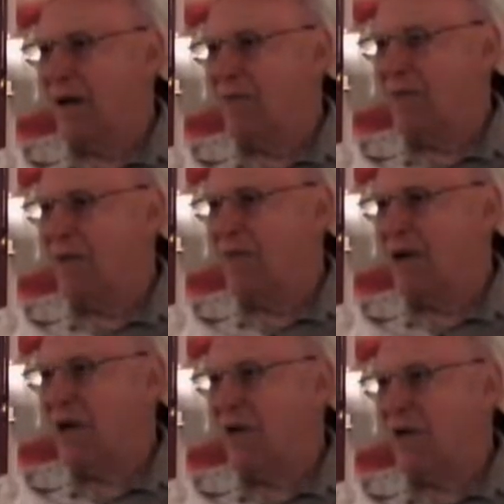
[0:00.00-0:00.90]
We went
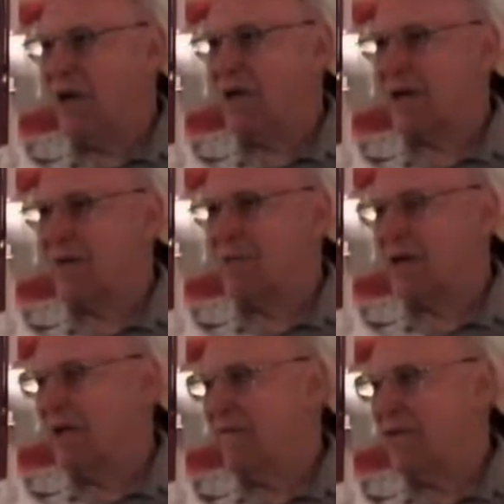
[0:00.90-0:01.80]
out on a couple
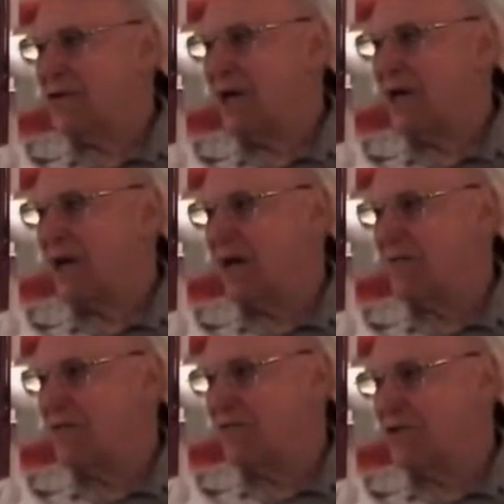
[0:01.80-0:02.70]
of different shakedown
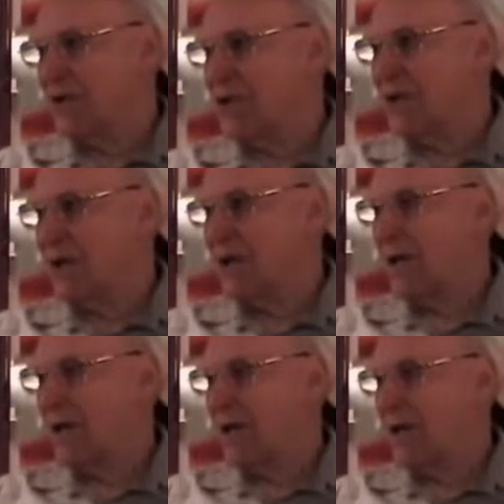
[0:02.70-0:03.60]
cruises, mm-hmm.
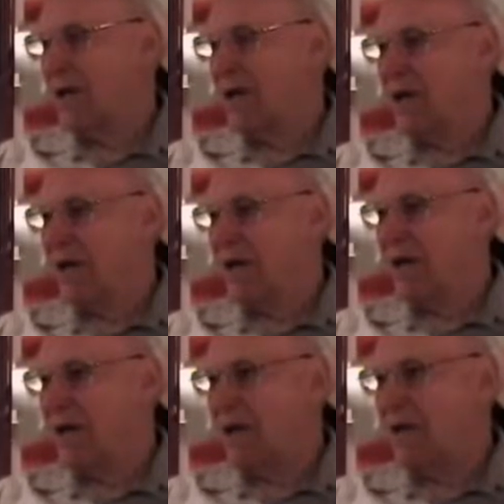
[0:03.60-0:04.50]

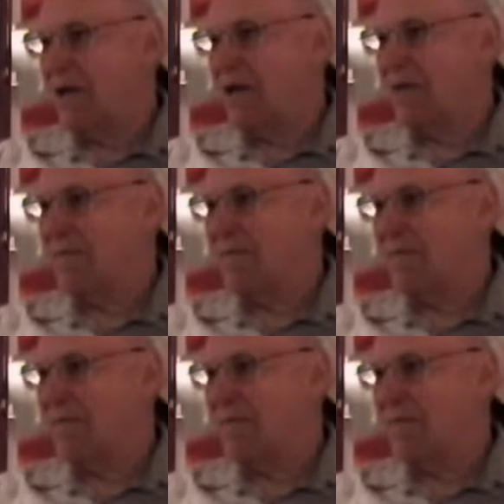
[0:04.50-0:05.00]
and Mhm. then, uh,